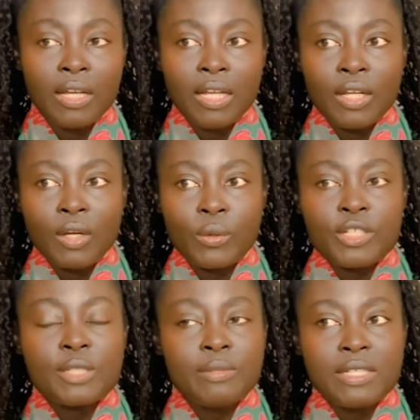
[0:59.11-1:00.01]

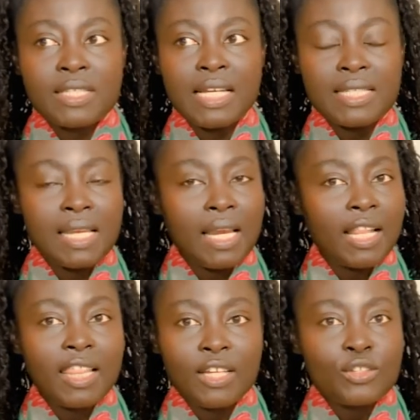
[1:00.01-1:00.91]
Christmas has
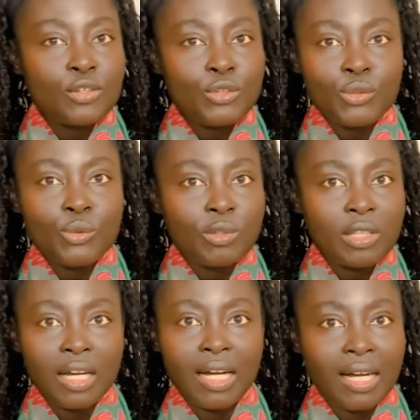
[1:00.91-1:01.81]
nothing to do with
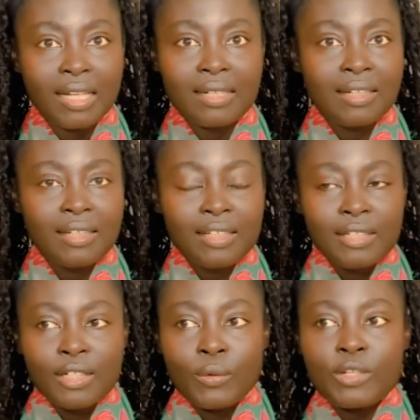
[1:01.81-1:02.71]
God.
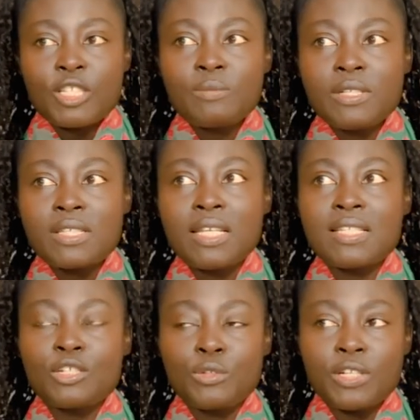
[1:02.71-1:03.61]
Christmas is a
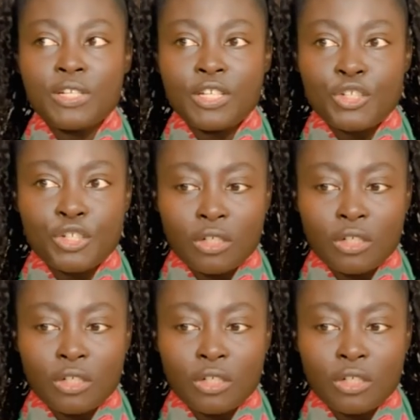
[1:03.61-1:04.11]
tradition